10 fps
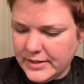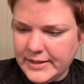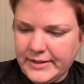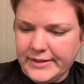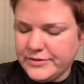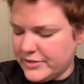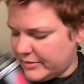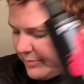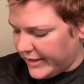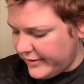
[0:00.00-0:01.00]
Electric
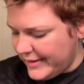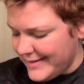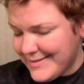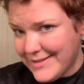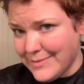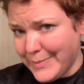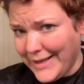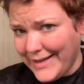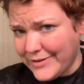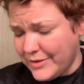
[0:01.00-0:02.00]
Paradise. This might
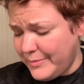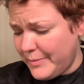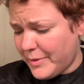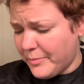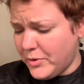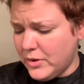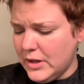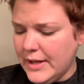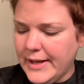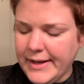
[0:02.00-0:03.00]
actually be purple.
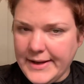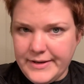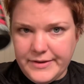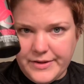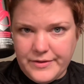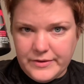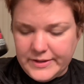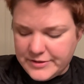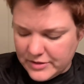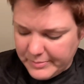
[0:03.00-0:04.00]
And another
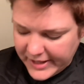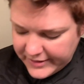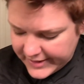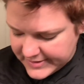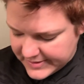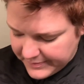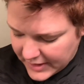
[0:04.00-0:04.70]
Electric Paradise.